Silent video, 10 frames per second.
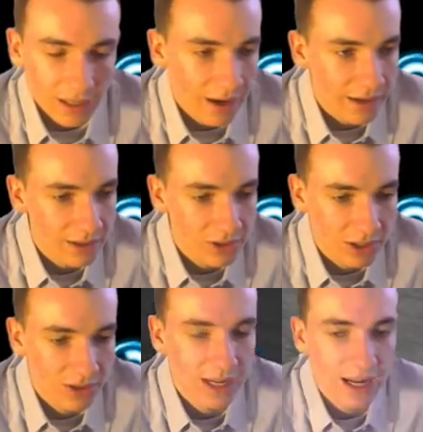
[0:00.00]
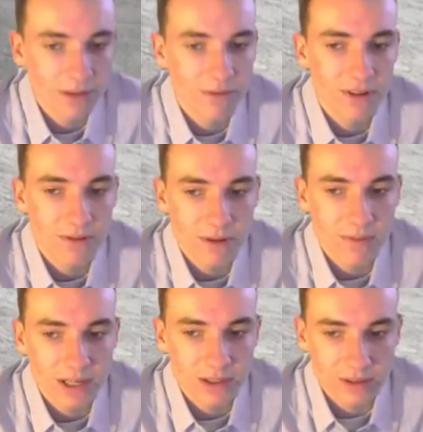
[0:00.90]
All right, let's just skate it really quick.
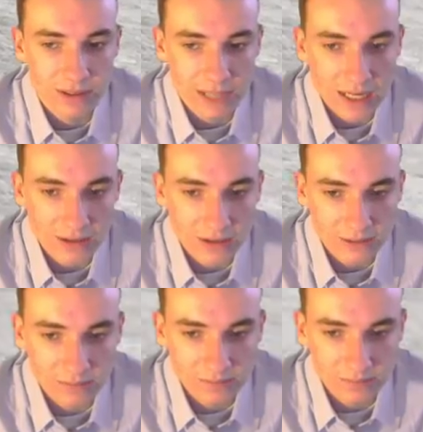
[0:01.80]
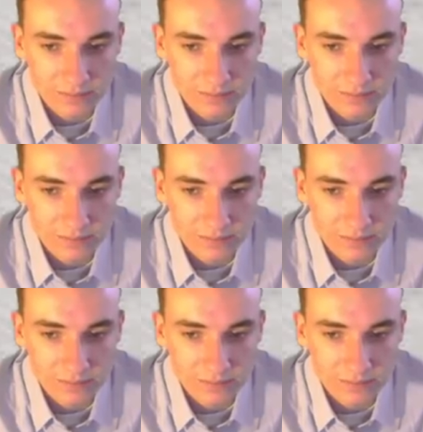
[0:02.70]
Make sure it skates good.